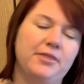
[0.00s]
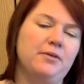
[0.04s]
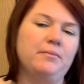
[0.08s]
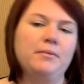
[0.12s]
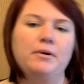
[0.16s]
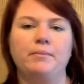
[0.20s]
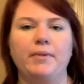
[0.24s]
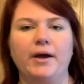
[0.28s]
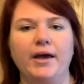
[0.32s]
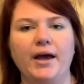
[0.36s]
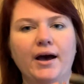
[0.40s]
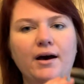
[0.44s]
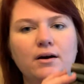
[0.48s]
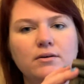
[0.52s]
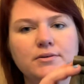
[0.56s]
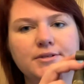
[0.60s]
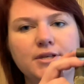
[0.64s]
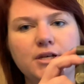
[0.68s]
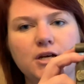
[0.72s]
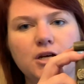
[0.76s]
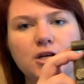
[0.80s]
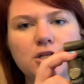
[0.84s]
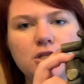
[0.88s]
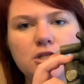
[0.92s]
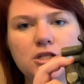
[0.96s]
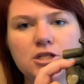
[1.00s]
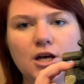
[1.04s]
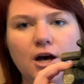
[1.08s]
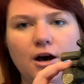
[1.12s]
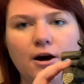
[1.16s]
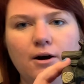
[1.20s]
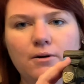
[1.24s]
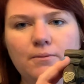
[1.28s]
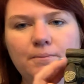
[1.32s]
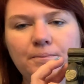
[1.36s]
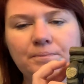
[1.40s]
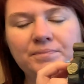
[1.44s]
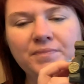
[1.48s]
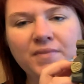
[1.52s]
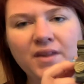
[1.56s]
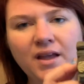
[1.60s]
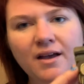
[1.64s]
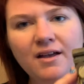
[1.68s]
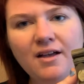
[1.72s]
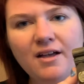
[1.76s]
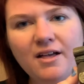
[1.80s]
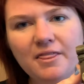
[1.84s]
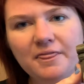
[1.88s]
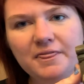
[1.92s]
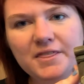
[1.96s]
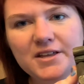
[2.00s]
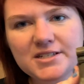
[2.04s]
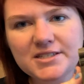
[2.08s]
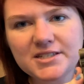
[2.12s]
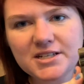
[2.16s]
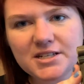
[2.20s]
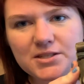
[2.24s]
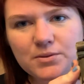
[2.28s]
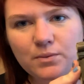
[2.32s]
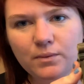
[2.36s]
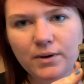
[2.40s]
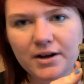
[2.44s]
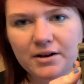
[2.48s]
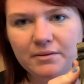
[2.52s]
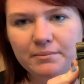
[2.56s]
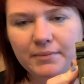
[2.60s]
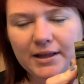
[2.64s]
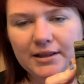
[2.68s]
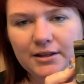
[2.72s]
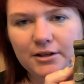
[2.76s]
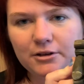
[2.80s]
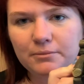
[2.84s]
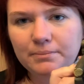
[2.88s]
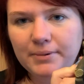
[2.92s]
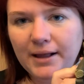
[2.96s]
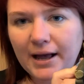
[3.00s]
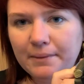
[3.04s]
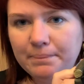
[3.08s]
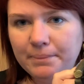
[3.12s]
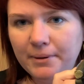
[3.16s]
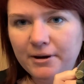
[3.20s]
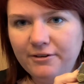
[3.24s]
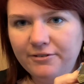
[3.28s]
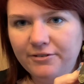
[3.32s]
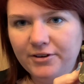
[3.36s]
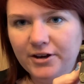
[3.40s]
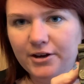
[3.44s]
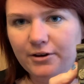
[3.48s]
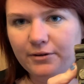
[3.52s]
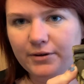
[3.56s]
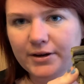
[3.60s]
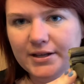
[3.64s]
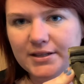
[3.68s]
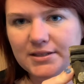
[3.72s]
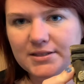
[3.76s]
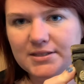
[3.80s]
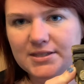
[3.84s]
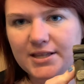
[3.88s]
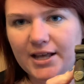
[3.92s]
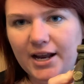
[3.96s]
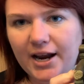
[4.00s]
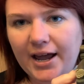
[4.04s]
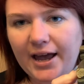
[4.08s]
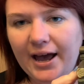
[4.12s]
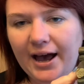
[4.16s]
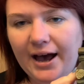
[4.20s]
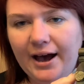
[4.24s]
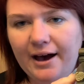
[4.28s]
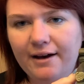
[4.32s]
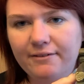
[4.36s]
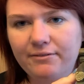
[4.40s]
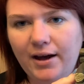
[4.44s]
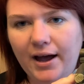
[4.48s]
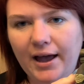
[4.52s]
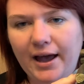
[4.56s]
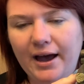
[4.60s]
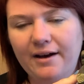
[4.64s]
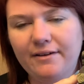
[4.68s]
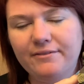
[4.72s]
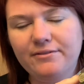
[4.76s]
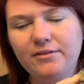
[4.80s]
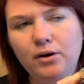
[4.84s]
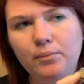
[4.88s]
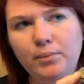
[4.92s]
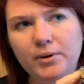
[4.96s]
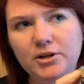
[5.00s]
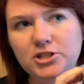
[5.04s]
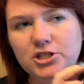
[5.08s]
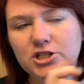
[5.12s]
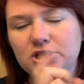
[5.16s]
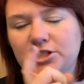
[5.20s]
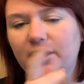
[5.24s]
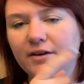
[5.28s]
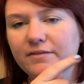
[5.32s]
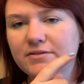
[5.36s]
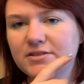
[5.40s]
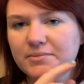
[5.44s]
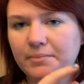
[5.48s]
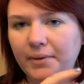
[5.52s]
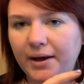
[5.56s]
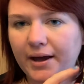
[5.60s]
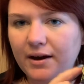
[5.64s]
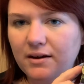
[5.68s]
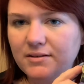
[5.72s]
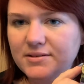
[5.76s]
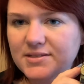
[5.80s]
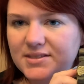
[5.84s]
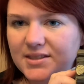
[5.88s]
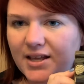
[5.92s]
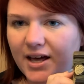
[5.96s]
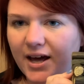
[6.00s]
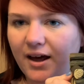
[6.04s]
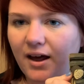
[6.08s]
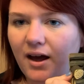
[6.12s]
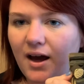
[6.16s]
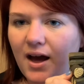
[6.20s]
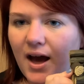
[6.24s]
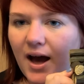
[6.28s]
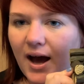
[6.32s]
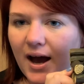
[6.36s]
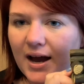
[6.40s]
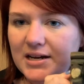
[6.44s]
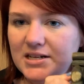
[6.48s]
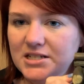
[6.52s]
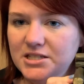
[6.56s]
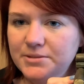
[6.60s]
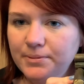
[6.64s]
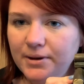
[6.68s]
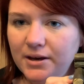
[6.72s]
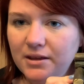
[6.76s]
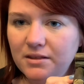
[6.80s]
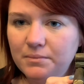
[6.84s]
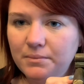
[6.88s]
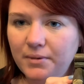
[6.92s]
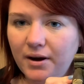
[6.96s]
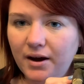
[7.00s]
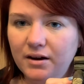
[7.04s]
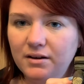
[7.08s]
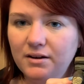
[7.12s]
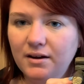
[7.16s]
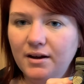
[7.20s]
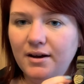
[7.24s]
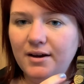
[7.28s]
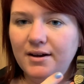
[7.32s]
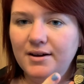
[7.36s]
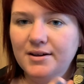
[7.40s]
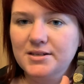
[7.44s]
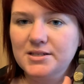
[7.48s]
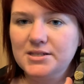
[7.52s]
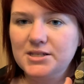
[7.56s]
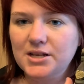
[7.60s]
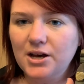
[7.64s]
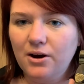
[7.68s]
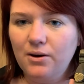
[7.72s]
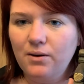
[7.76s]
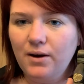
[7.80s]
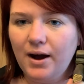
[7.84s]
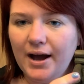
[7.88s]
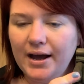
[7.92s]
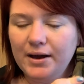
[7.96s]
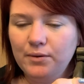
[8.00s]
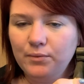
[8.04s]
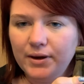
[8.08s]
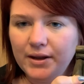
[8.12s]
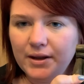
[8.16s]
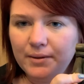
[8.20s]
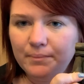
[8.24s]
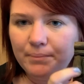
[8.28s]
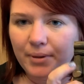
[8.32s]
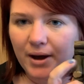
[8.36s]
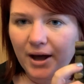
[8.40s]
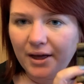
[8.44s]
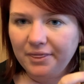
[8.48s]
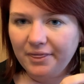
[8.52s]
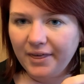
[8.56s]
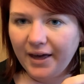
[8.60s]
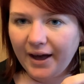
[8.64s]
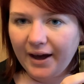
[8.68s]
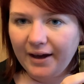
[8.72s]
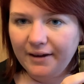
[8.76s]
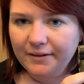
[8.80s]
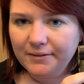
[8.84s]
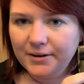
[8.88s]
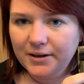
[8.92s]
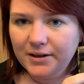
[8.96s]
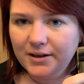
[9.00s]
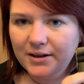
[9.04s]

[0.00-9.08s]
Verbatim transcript: them in my house. So this is one of my little black bear figurines that I have. I have a bunch of shelves in my house that I display them on. So I went and bought that.